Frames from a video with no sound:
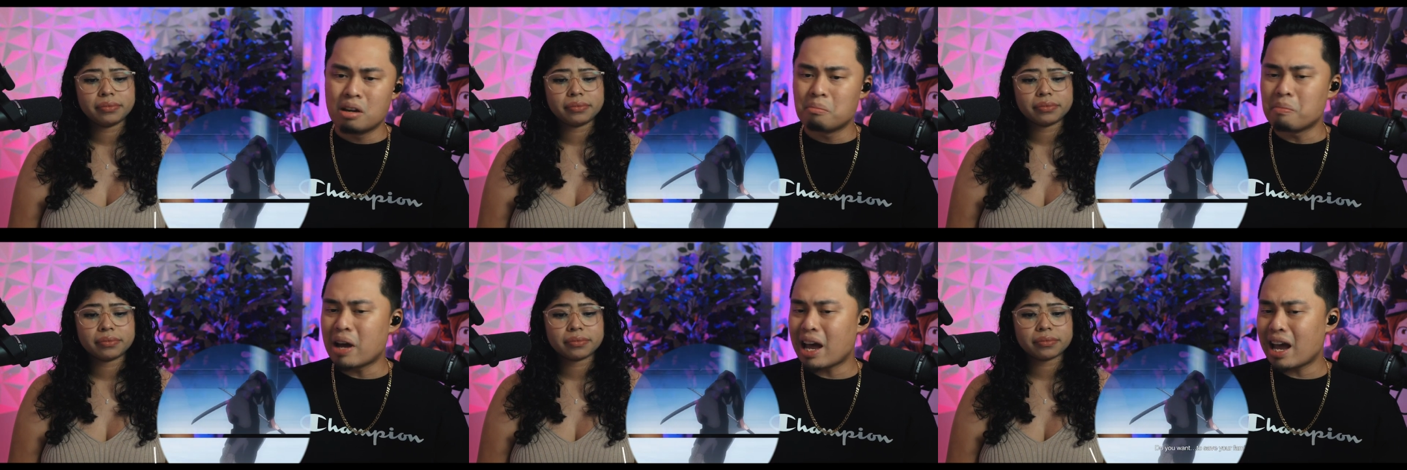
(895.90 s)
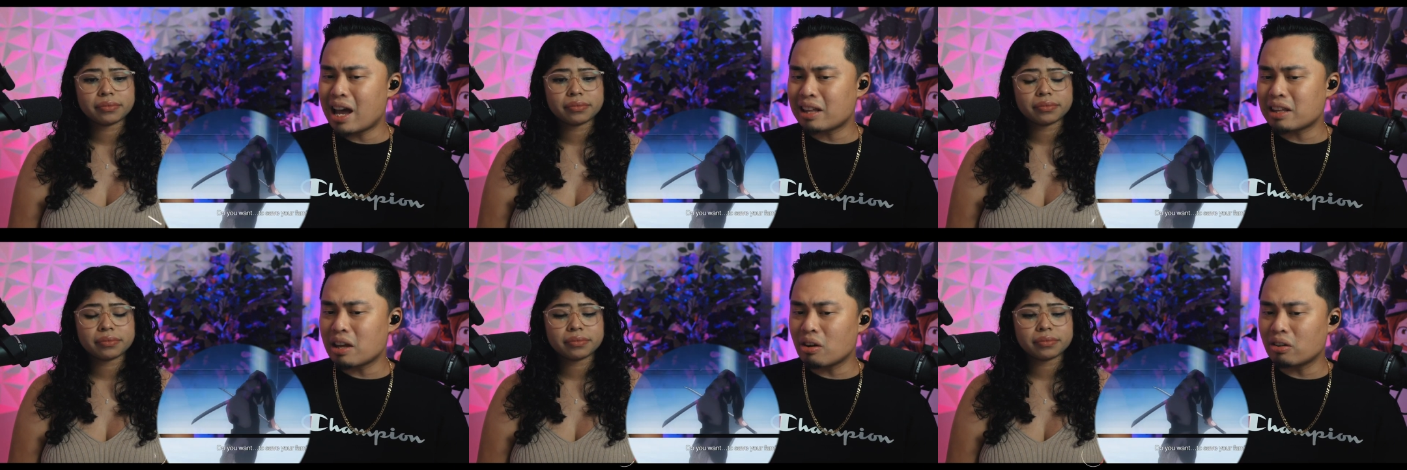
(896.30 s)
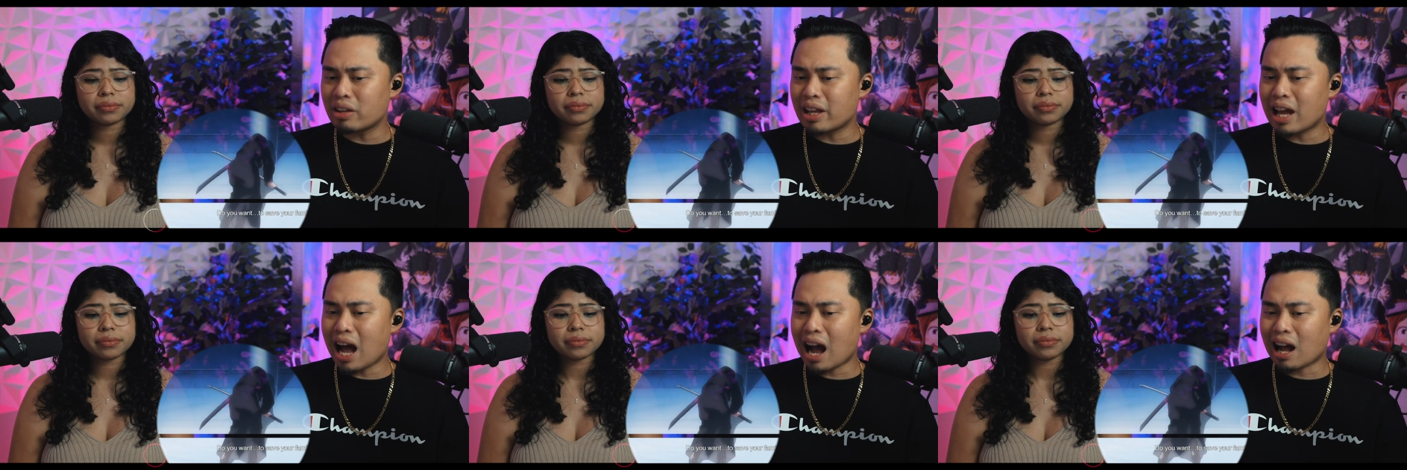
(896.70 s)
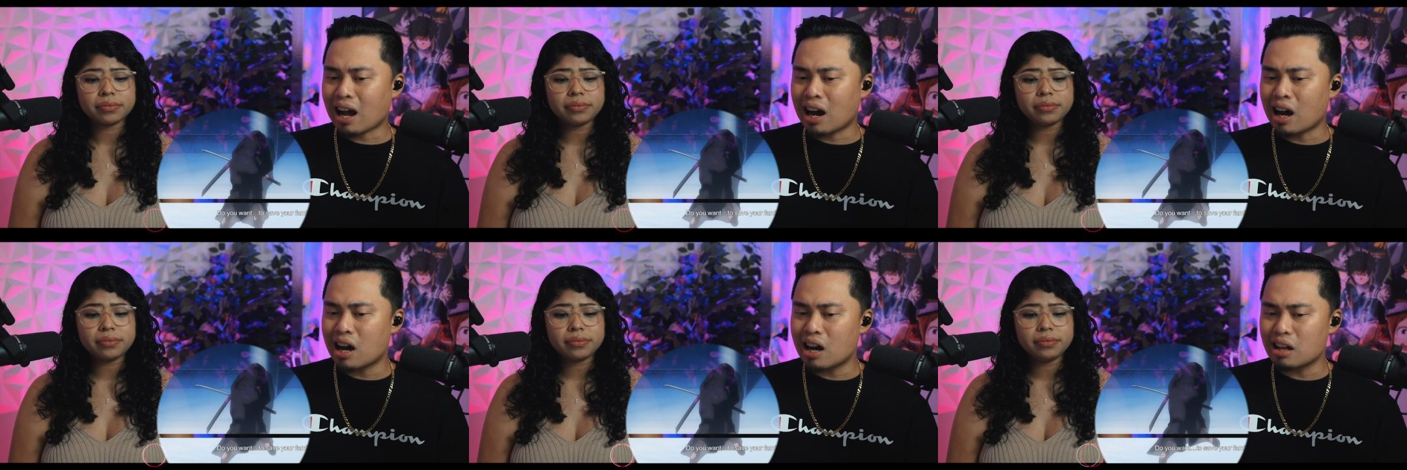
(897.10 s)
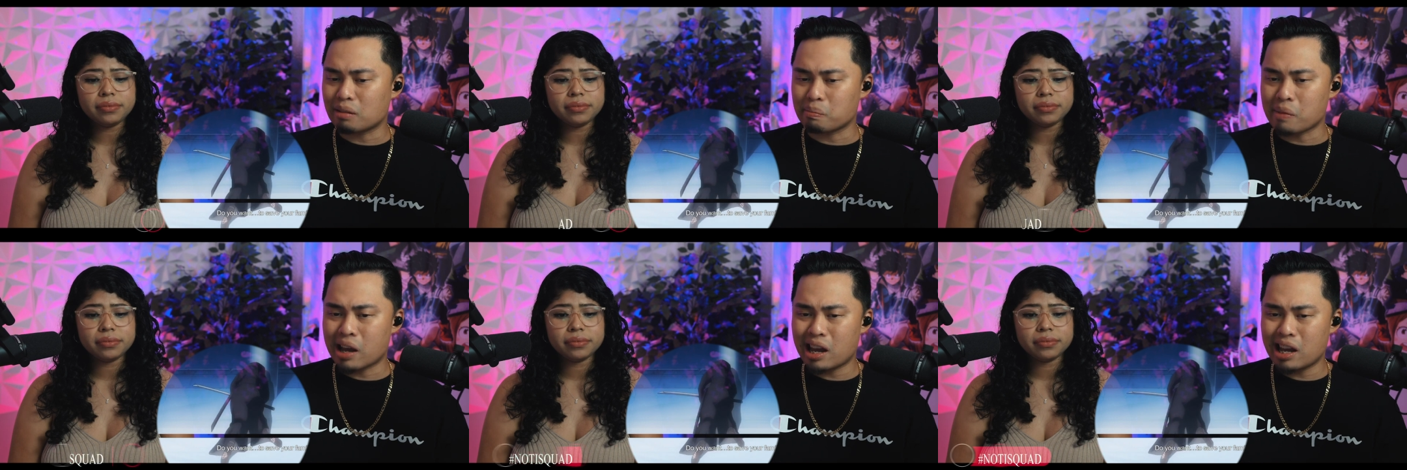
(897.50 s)
Speaker 1: Man, he only got
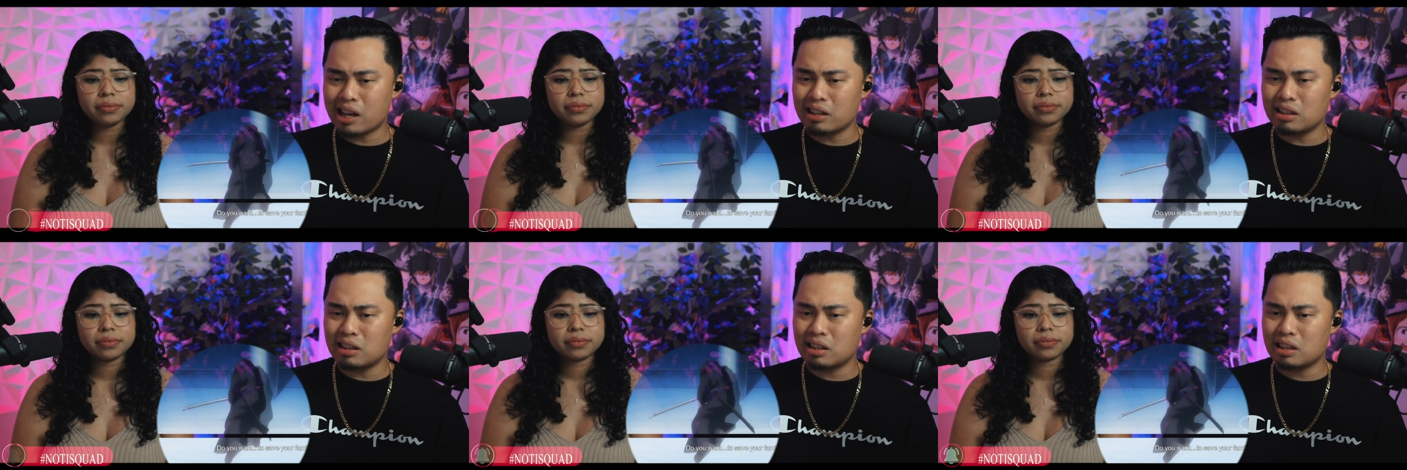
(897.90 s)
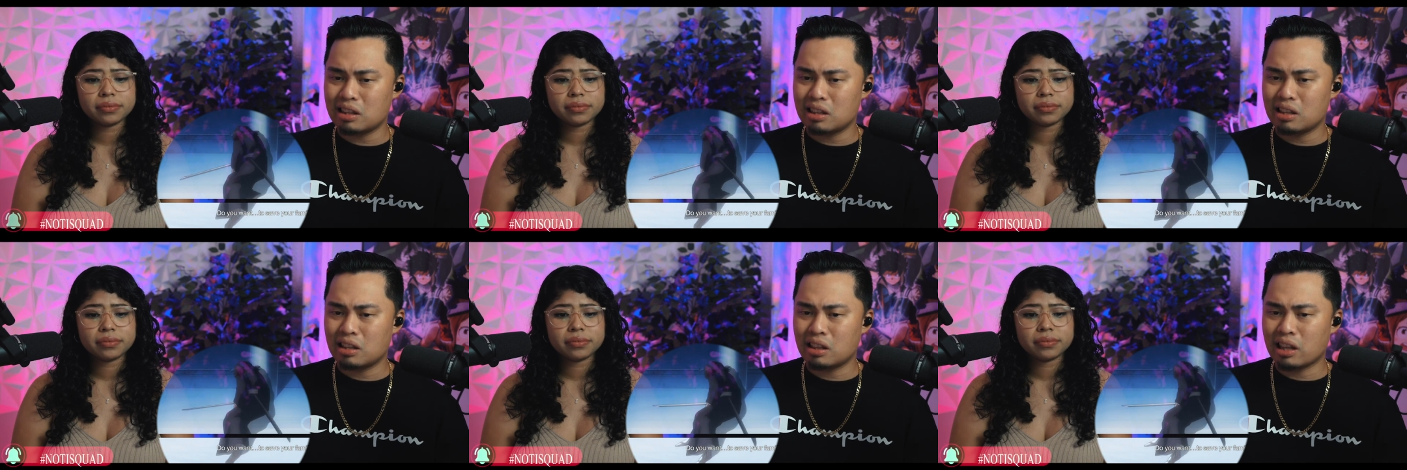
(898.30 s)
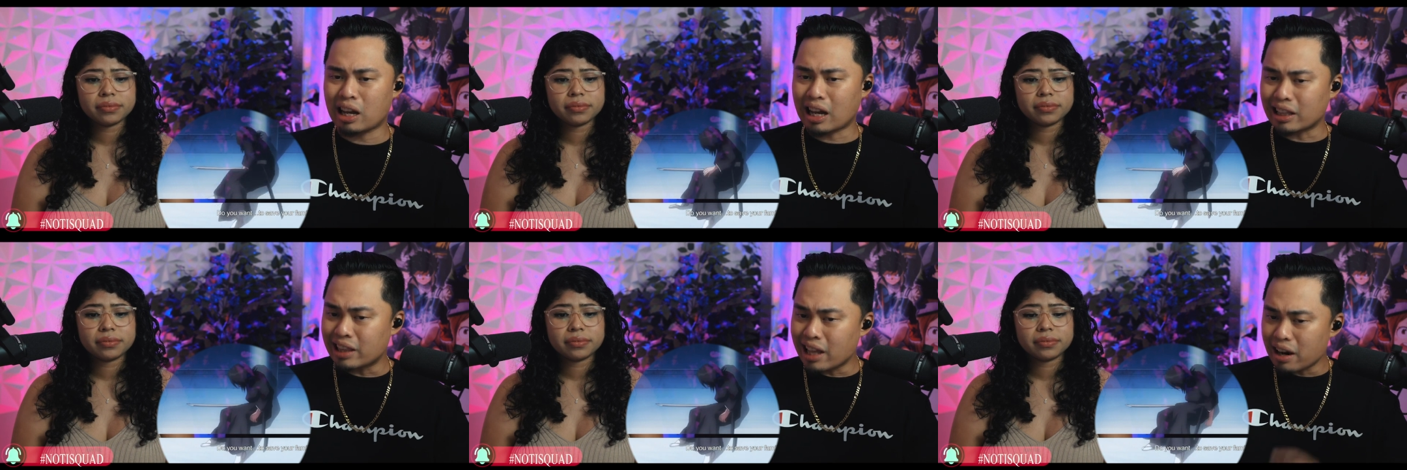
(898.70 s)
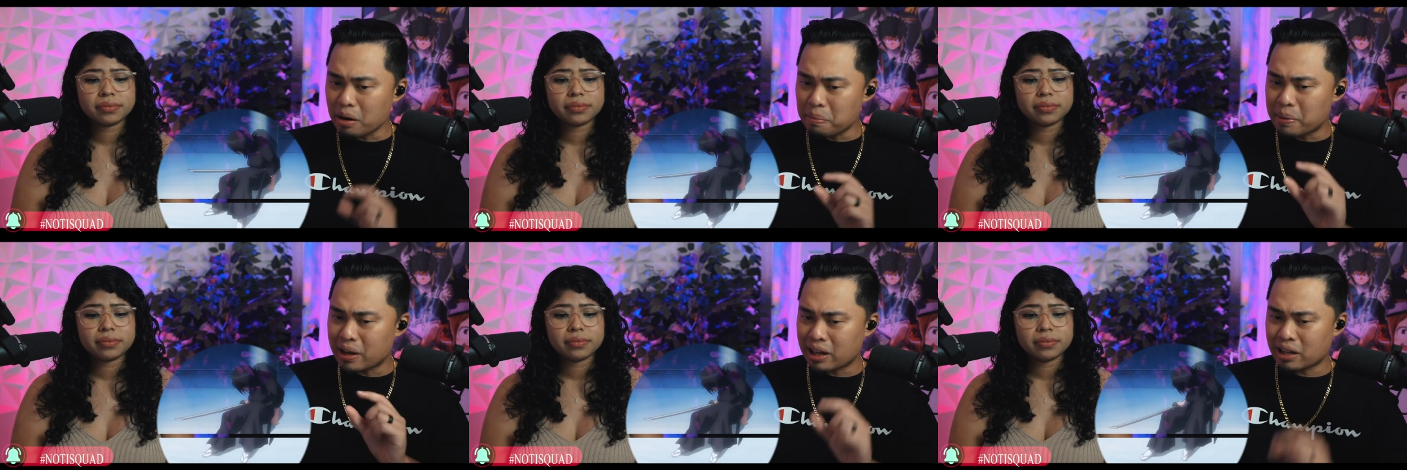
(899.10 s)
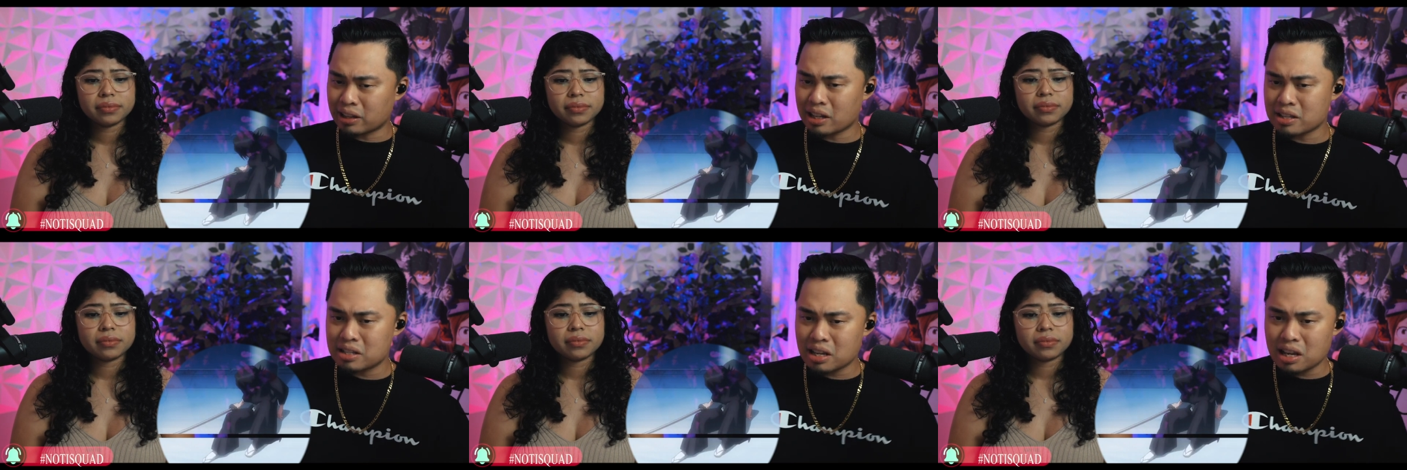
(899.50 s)
cut, man. Like a little
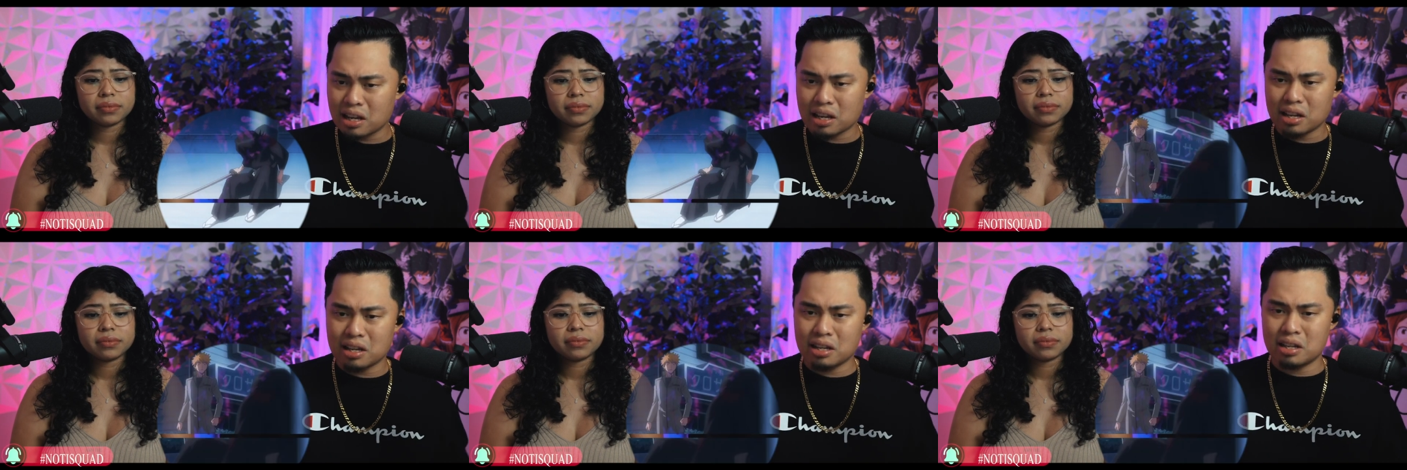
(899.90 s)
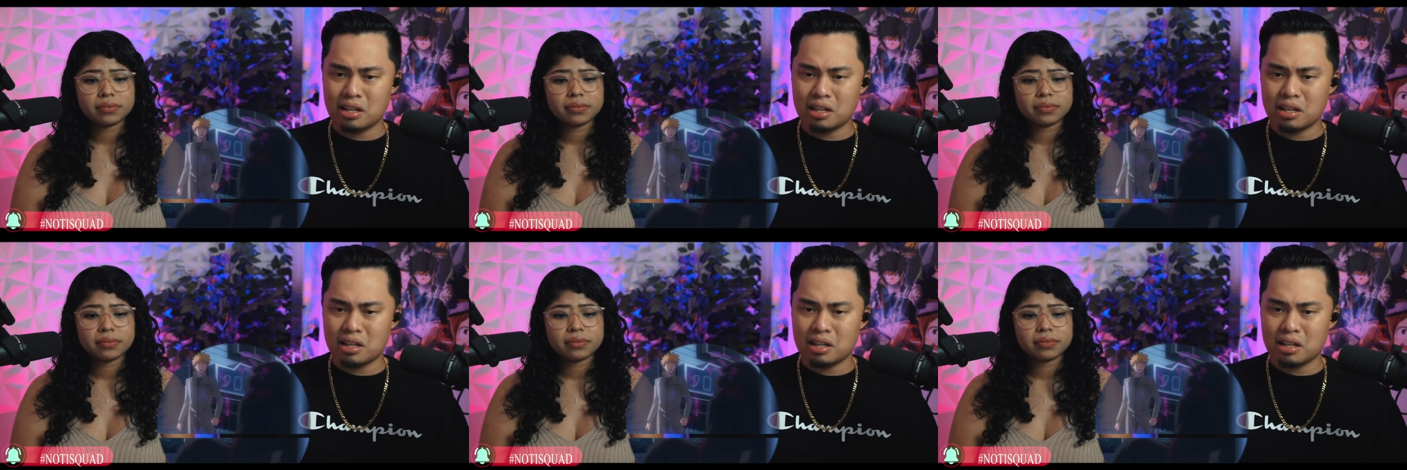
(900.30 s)
bit. That's it.